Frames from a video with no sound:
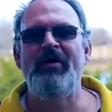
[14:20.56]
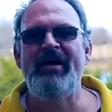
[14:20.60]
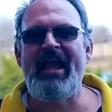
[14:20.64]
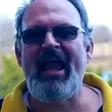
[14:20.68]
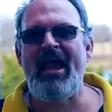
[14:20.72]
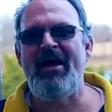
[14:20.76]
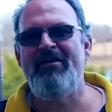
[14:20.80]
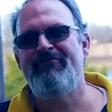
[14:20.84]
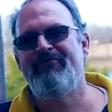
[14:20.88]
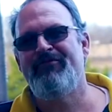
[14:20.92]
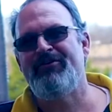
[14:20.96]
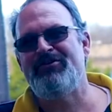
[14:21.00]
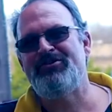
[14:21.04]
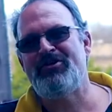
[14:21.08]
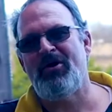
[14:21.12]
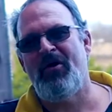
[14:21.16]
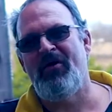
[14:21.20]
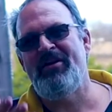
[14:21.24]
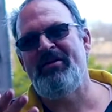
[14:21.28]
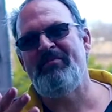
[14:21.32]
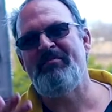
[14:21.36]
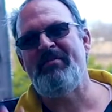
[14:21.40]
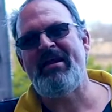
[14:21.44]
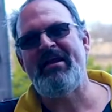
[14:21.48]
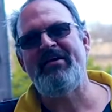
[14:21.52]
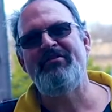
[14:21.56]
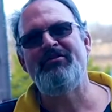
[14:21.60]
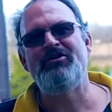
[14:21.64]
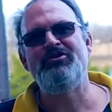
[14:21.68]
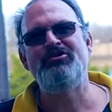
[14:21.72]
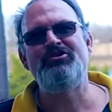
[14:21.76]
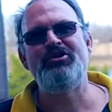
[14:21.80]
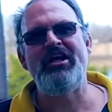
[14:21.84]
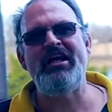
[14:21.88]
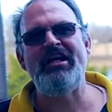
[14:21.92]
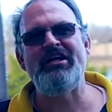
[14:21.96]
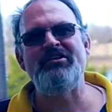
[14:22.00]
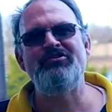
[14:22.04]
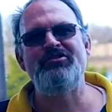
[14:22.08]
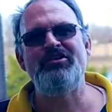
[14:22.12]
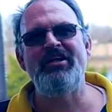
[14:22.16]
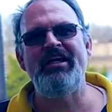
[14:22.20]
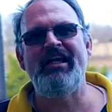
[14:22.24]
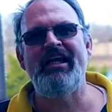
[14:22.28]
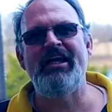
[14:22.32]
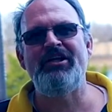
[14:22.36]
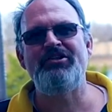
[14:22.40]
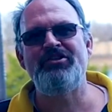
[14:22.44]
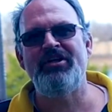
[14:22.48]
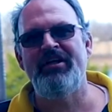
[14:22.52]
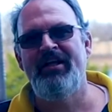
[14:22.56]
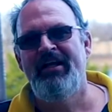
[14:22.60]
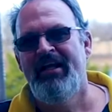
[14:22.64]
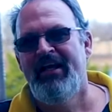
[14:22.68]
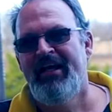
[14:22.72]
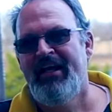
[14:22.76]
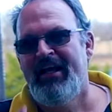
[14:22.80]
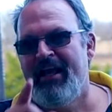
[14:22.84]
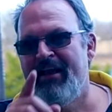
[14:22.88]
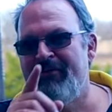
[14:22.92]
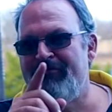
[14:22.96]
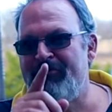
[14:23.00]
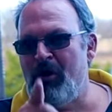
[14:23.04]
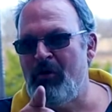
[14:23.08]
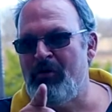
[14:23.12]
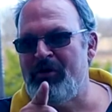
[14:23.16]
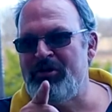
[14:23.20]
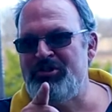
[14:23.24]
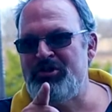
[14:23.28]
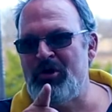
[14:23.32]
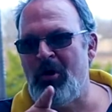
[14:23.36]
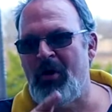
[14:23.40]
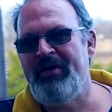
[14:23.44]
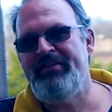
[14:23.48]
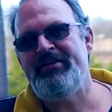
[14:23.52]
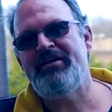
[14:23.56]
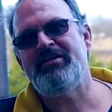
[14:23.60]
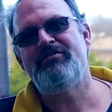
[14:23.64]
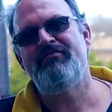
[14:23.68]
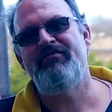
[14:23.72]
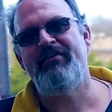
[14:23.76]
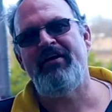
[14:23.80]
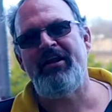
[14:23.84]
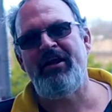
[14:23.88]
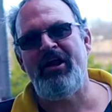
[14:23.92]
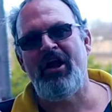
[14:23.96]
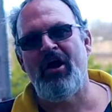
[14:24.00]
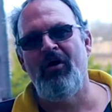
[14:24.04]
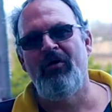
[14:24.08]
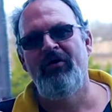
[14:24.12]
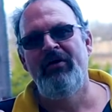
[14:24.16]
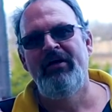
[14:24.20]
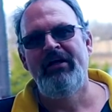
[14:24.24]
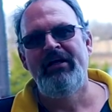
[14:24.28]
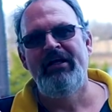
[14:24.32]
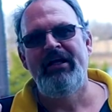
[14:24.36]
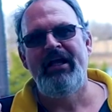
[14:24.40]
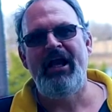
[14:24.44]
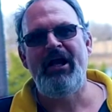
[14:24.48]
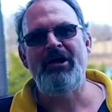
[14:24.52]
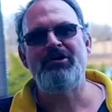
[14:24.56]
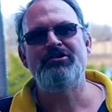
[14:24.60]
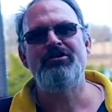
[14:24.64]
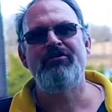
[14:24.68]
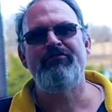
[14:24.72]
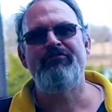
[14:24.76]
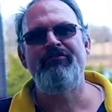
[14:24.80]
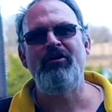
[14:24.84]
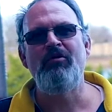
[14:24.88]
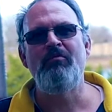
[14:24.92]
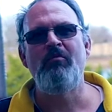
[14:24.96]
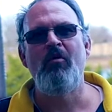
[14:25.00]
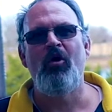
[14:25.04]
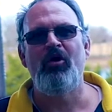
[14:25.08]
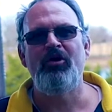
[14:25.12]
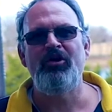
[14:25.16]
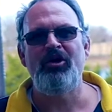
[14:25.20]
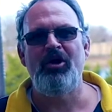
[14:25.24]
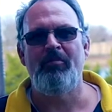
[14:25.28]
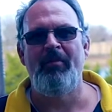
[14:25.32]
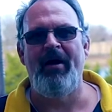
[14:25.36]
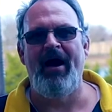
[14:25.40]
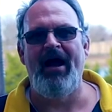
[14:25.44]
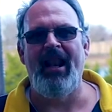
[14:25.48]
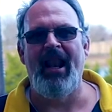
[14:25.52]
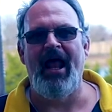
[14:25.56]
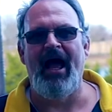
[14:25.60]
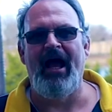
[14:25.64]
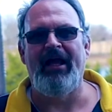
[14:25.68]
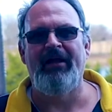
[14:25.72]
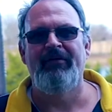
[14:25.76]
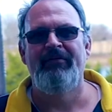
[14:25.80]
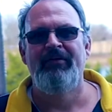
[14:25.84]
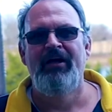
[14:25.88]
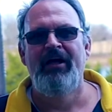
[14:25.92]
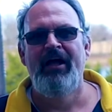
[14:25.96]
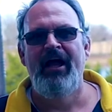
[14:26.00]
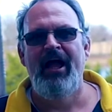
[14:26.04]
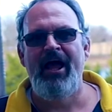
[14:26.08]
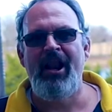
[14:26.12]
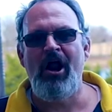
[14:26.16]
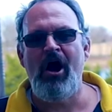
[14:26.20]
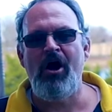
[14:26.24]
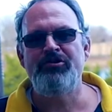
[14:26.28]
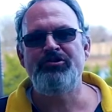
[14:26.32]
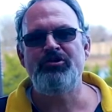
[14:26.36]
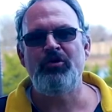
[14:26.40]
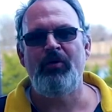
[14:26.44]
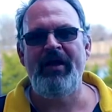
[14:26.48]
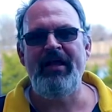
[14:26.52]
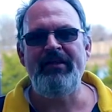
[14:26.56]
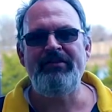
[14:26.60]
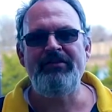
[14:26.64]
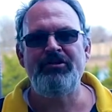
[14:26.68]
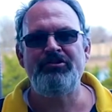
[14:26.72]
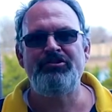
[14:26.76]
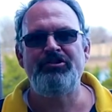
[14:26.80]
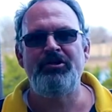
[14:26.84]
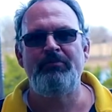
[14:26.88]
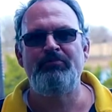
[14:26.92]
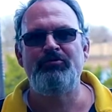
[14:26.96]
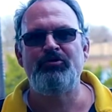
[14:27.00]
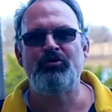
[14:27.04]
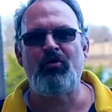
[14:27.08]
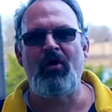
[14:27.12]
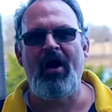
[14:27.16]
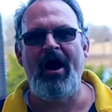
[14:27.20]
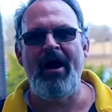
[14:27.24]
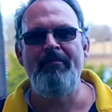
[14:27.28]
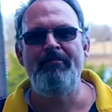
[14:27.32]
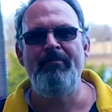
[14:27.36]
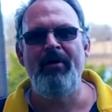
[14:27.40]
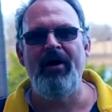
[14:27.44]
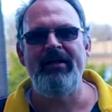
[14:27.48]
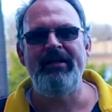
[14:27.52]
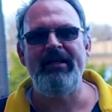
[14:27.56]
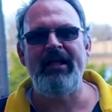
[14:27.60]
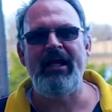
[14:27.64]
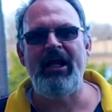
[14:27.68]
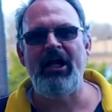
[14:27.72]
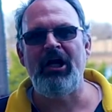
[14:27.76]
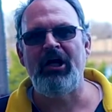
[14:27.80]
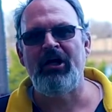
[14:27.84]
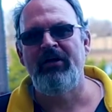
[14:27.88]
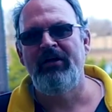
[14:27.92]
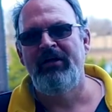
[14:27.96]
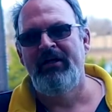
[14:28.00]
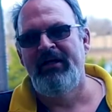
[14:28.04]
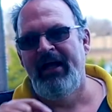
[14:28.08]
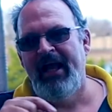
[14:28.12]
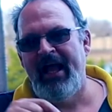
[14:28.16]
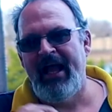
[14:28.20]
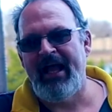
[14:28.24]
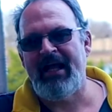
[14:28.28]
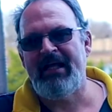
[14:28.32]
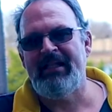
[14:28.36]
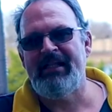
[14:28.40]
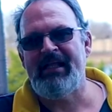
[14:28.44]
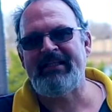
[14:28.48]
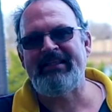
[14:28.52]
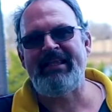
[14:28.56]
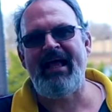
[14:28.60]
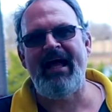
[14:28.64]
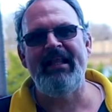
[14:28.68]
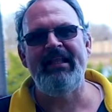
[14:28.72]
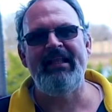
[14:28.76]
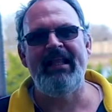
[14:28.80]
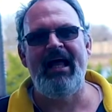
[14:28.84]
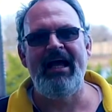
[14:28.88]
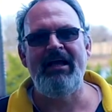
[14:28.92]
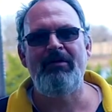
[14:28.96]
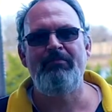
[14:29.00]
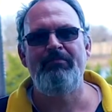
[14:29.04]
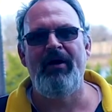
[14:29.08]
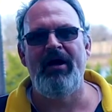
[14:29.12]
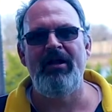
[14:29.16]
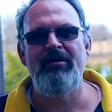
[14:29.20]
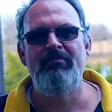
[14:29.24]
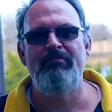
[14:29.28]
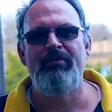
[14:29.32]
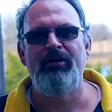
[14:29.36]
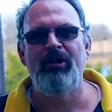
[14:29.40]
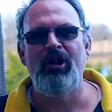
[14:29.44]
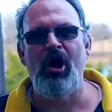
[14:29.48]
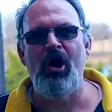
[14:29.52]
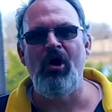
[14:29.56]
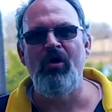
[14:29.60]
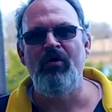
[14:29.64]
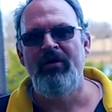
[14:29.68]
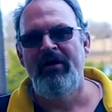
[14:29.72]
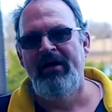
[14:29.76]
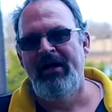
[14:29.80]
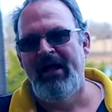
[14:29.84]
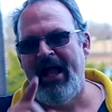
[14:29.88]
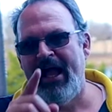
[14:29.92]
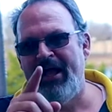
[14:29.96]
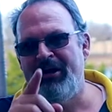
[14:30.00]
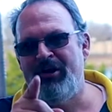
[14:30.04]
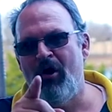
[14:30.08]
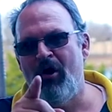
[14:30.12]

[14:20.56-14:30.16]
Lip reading: again for joining me in the GNC kitchen. If you enjoyed this video, here's a few more you might like. And also hit the subscribe button here and click that like button below. And